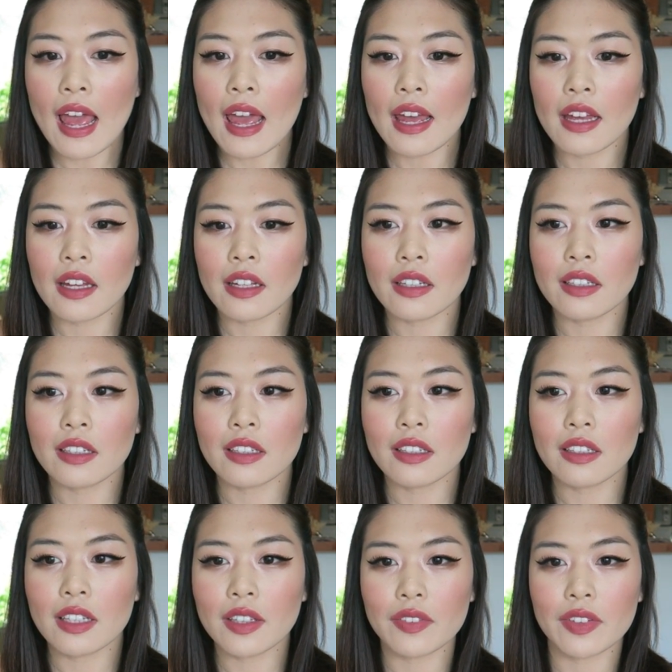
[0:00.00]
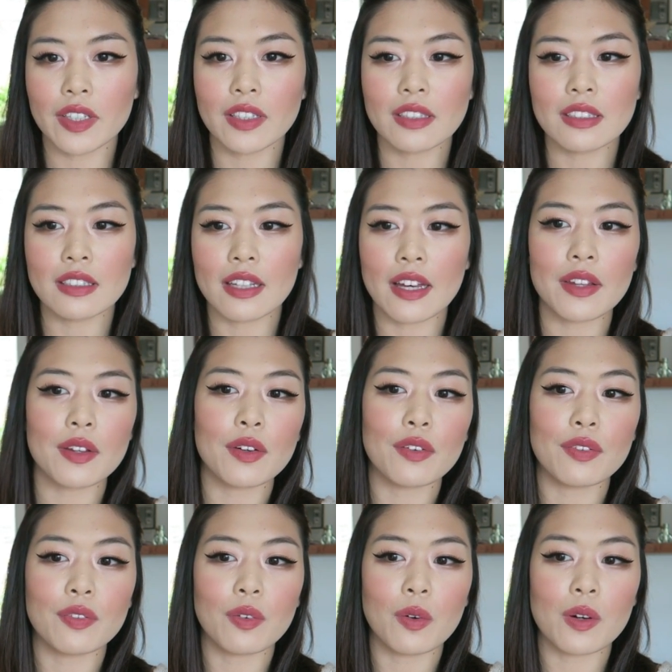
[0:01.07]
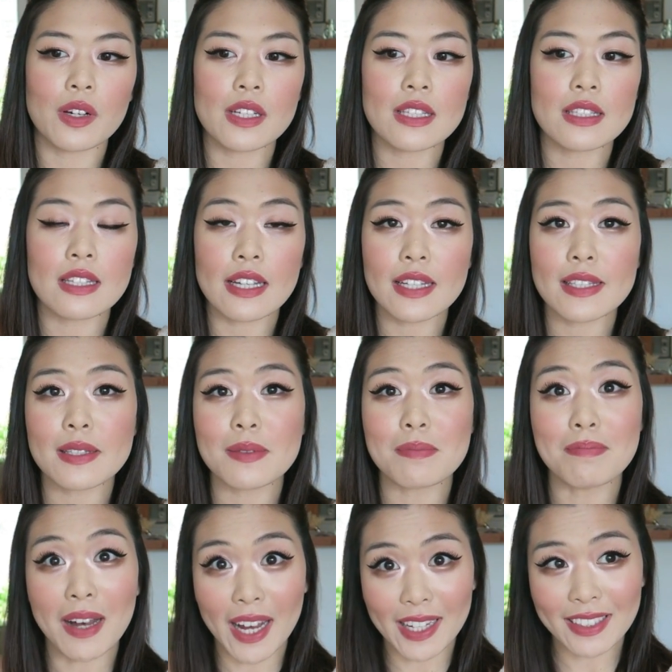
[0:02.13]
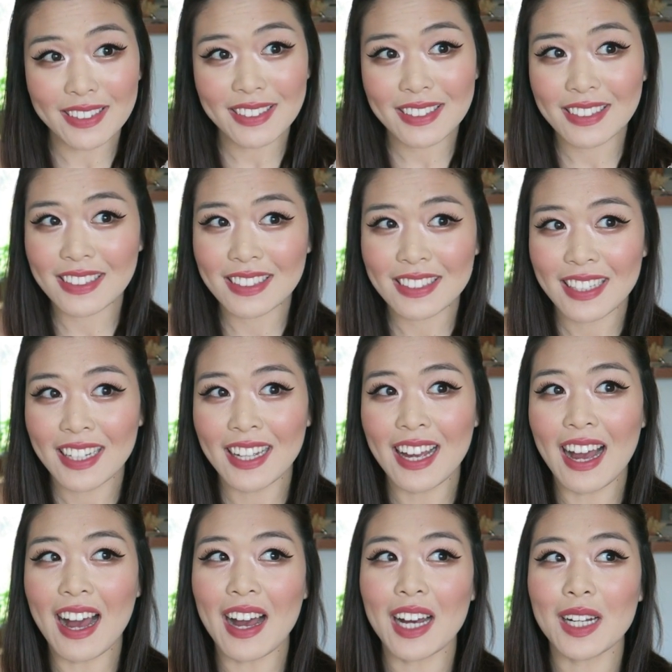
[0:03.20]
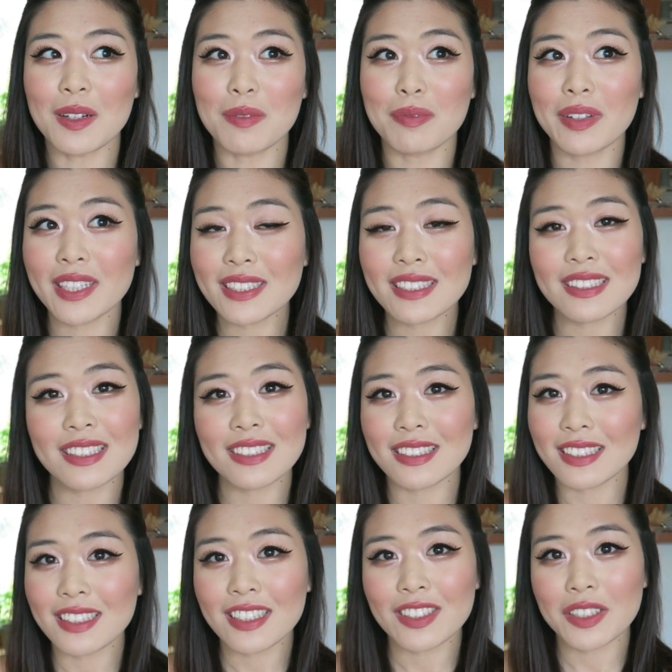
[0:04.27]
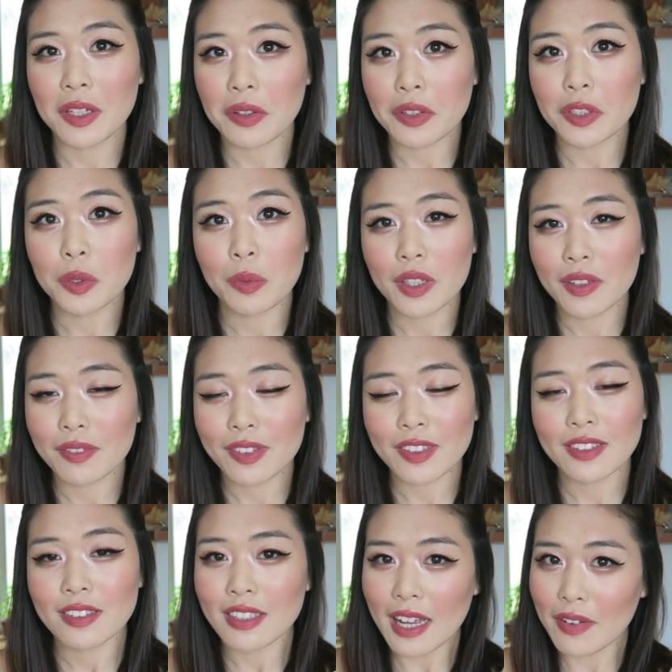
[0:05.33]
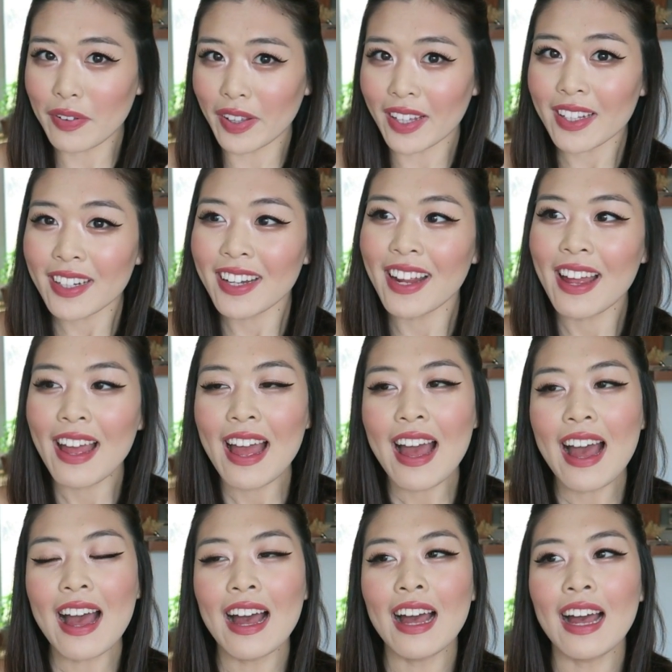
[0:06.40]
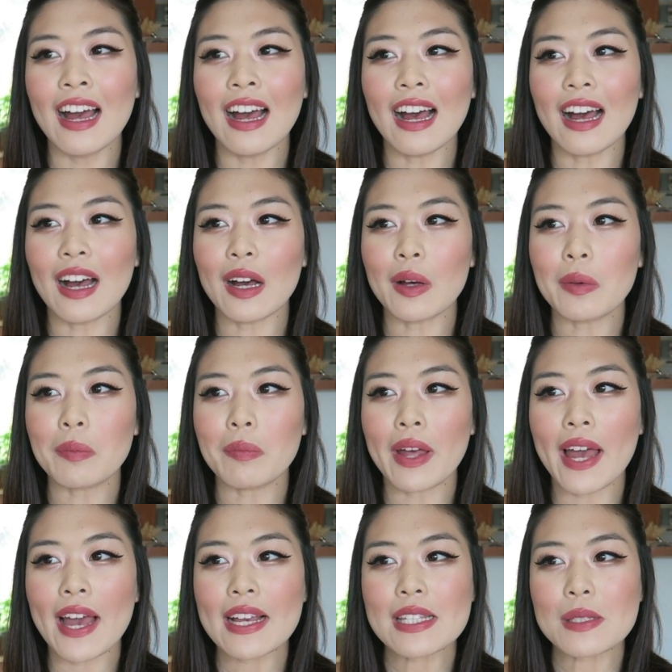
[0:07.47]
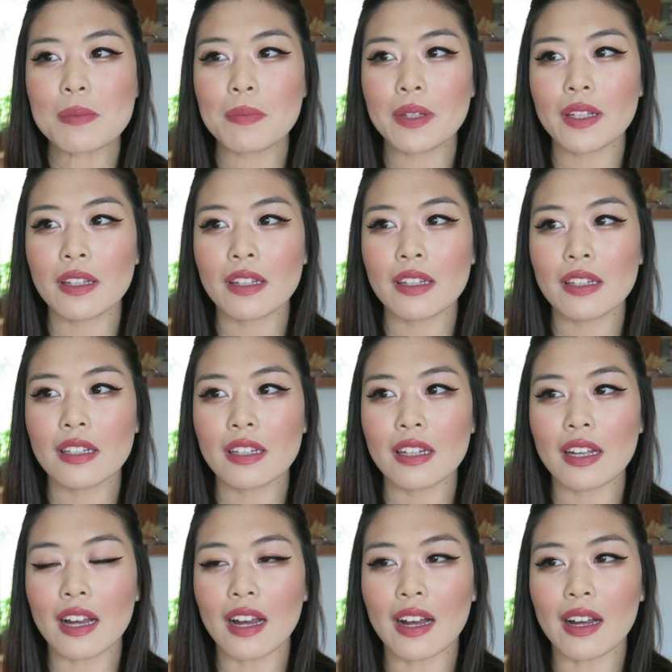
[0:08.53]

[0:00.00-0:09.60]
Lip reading: And living together for 6 months, basically seeing each other 24/7, has been